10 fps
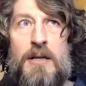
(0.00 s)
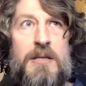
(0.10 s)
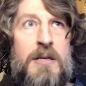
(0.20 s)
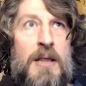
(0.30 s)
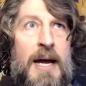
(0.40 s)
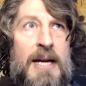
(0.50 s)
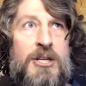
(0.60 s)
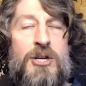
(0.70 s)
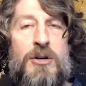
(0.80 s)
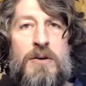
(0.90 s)
this and
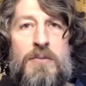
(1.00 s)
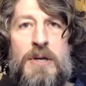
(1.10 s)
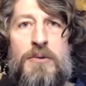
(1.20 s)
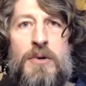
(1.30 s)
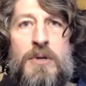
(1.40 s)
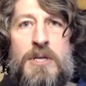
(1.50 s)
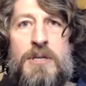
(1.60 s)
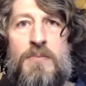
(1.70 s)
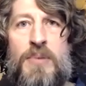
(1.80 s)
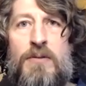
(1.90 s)
last year have been really
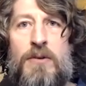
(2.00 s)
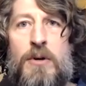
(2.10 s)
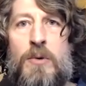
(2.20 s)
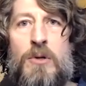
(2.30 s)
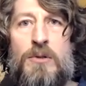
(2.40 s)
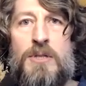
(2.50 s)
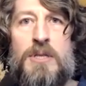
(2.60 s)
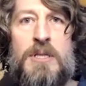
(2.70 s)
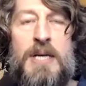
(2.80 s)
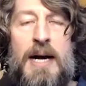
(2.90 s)
some pivotal
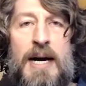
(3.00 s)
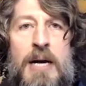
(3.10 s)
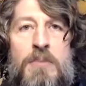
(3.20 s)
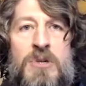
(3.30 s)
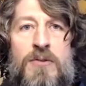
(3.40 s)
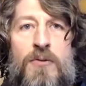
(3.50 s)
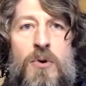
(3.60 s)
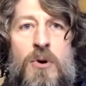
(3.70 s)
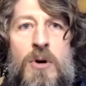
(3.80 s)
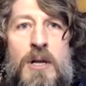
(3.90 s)
times
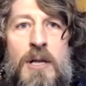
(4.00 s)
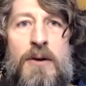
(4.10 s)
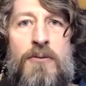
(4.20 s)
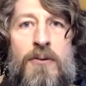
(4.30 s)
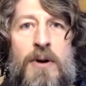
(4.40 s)
for Aleph